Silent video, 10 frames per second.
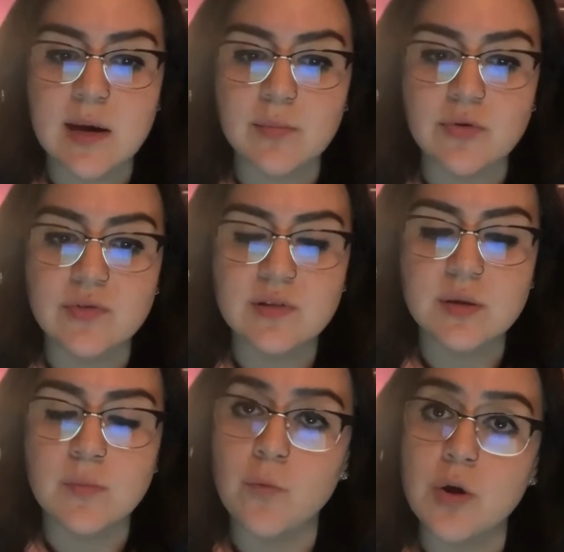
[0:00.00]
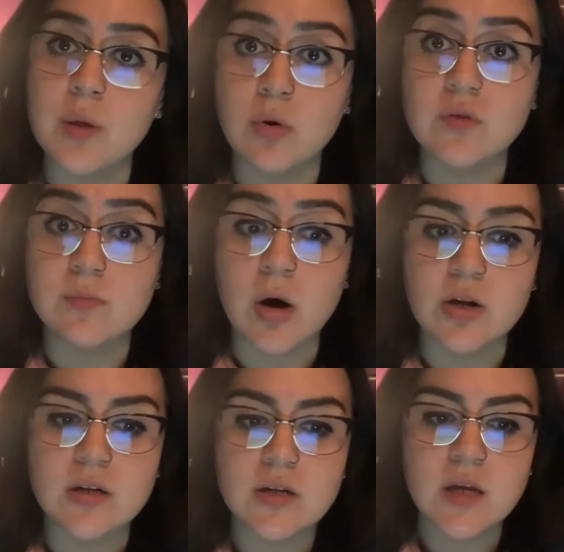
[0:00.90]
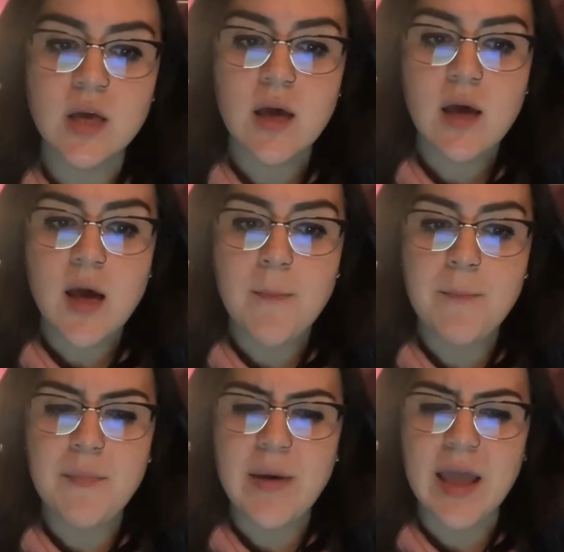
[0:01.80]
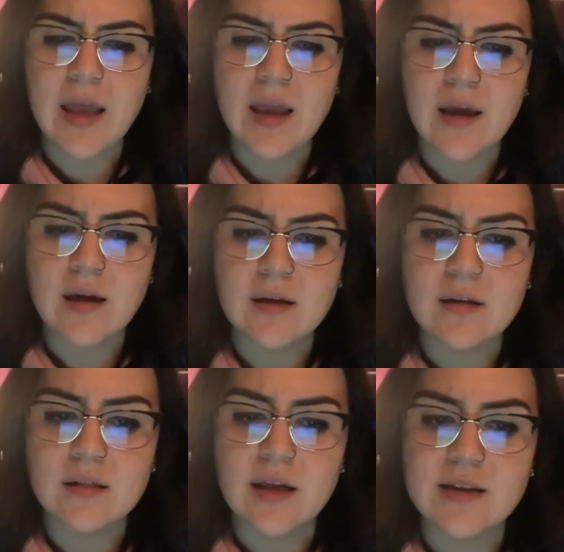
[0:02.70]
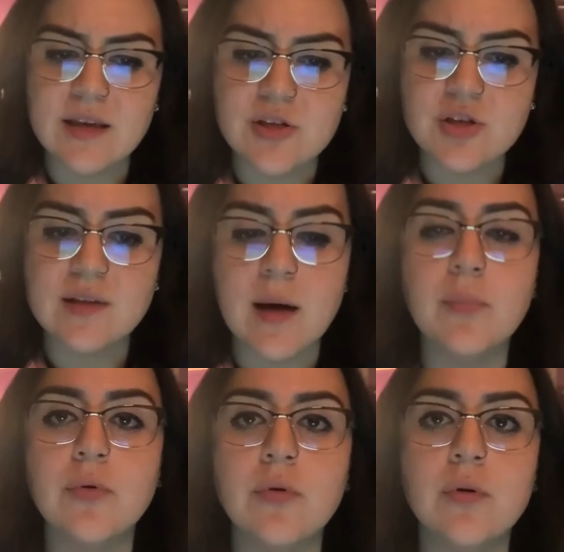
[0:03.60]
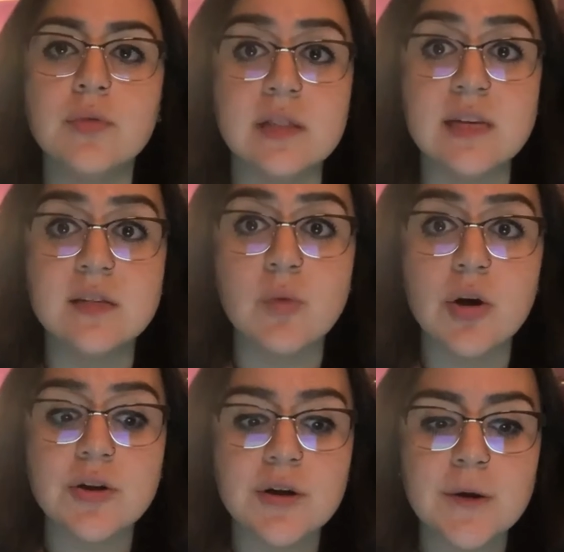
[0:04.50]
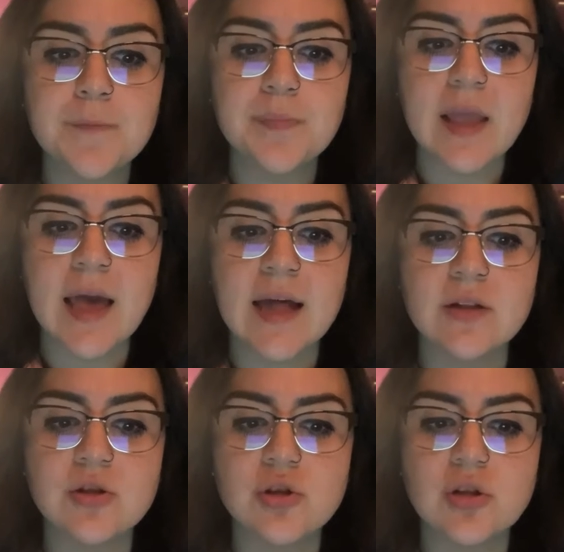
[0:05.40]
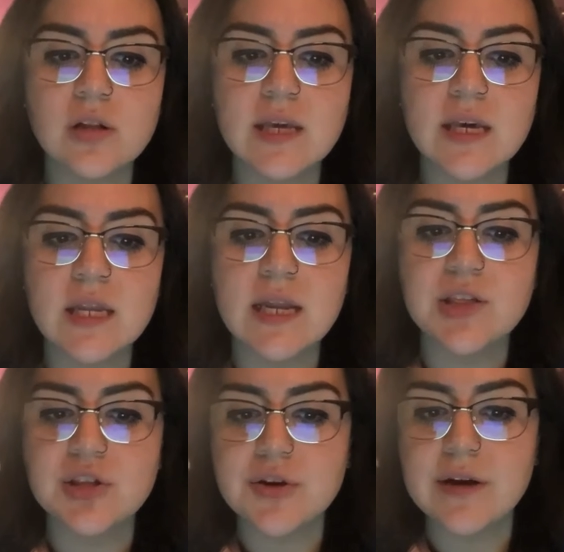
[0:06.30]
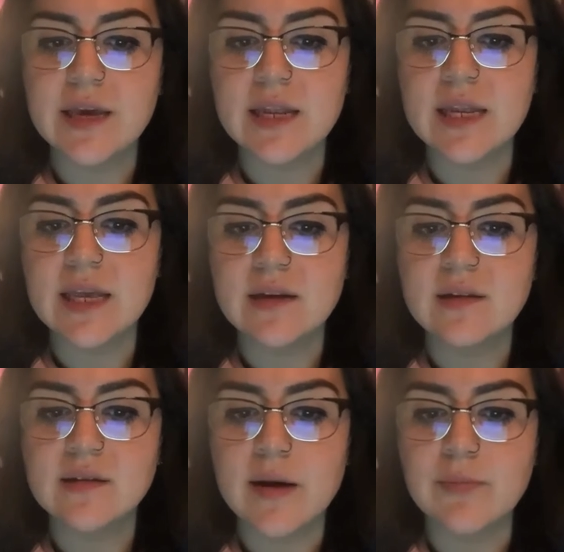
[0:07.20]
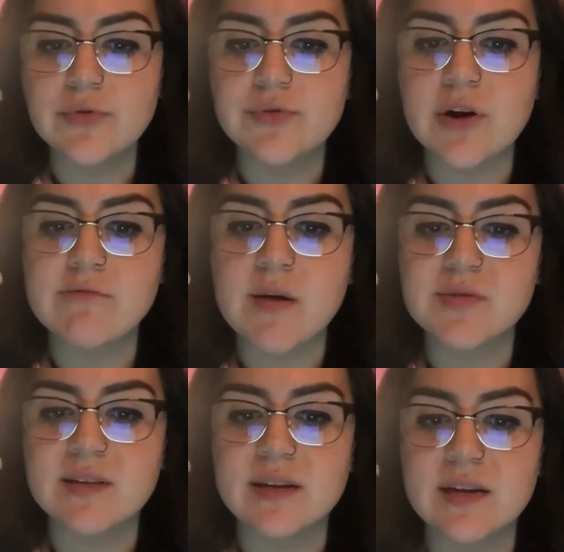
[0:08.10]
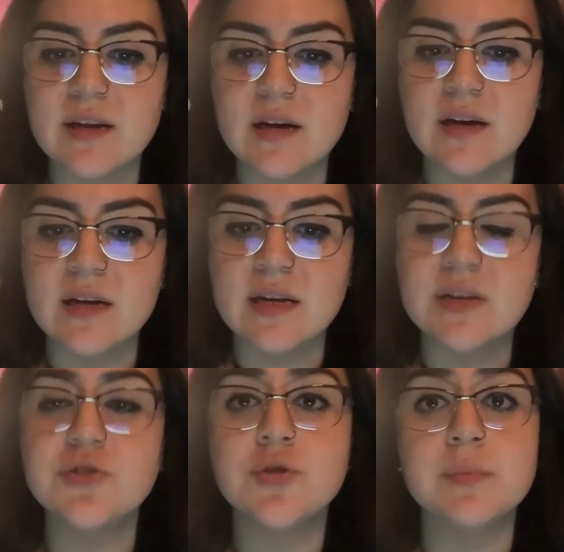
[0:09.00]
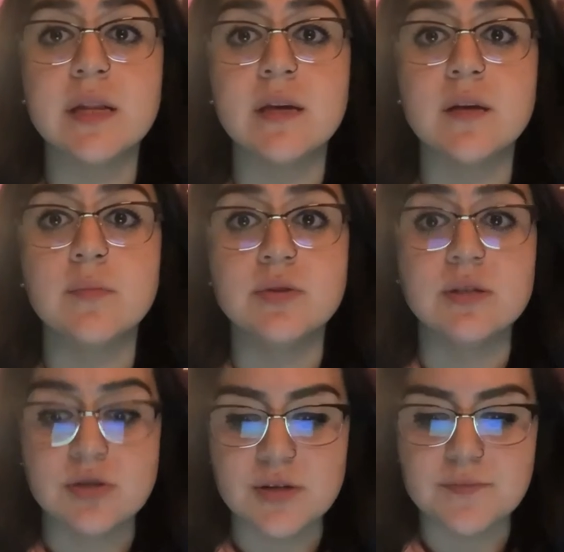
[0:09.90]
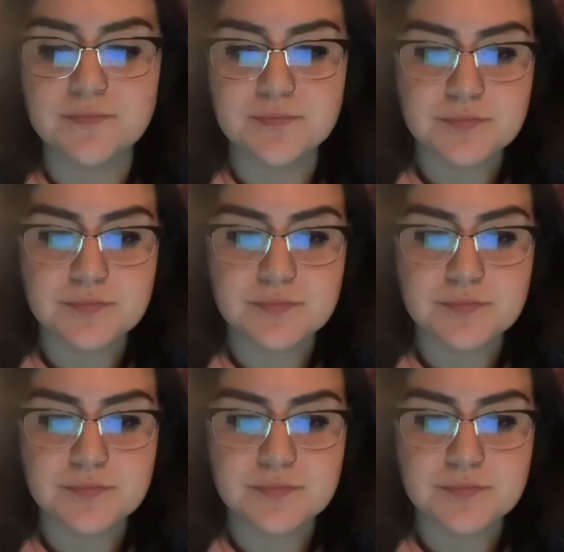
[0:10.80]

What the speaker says: samples were the most modern, Bangladesh sample the least modern, and Chilean, Nigerian, and Indian samples are representing an intermediate position.